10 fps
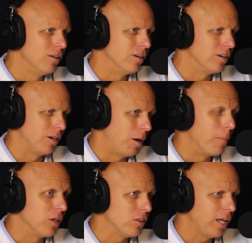a
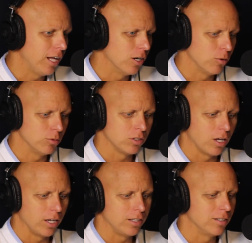month later, it was
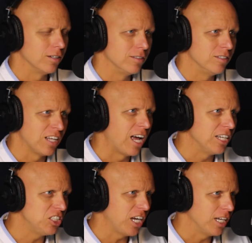like a
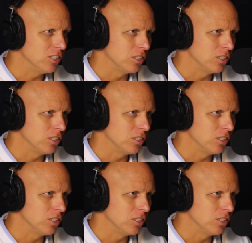design change,